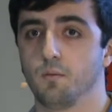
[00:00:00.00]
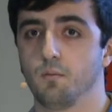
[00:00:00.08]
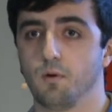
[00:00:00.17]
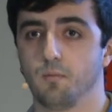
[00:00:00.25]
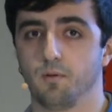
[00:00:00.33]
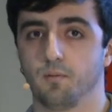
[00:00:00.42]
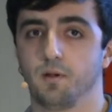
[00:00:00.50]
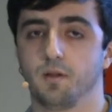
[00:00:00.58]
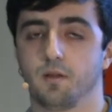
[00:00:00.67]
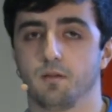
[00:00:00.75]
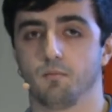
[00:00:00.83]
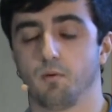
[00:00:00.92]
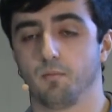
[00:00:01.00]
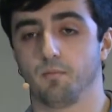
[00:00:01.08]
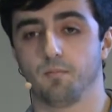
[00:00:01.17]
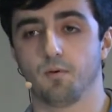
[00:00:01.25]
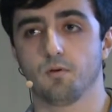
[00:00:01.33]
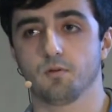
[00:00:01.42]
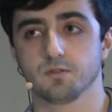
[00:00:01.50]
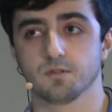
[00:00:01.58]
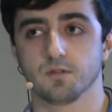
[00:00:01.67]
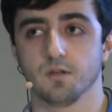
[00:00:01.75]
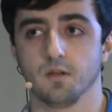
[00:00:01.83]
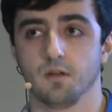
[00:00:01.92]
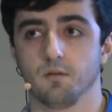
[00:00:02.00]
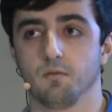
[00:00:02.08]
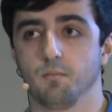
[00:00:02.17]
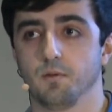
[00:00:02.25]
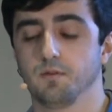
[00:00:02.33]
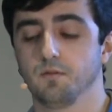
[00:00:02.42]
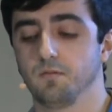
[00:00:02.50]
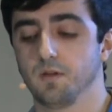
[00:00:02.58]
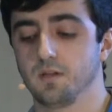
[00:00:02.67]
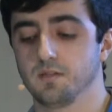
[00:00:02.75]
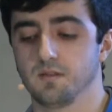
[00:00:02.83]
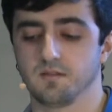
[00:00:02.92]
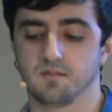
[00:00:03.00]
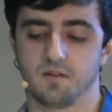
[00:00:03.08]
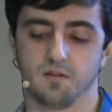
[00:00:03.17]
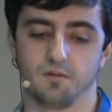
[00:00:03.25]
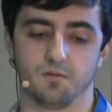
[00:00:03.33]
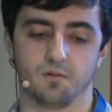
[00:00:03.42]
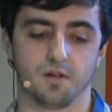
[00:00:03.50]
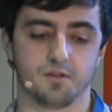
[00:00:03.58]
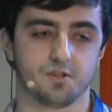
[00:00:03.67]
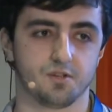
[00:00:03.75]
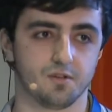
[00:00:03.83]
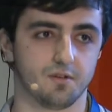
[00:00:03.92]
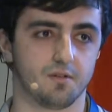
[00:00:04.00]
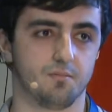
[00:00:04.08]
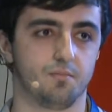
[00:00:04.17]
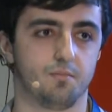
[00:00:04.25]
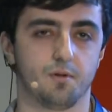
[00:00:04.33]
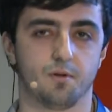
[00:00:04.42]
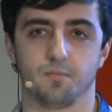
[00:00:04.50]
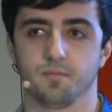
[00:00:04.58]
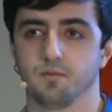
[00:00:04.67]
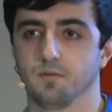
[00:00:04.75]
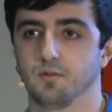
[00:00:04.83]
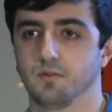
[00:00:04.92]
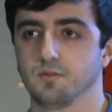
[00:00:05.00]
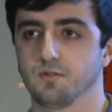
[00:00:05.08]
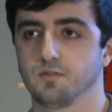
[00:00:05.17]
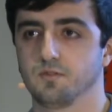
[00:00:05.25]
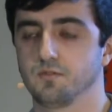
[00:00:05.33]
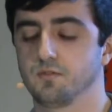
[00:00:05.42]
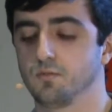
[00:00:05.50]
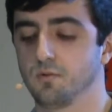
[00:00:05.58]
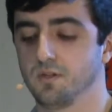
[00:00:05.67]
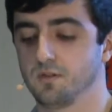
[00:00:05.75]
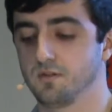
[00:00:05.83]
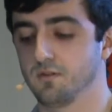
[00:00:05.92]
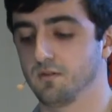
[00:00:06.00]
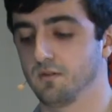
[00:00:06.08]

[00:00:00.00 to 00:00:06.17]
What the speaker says: web ports, web interfaces, then you launch Burp Suite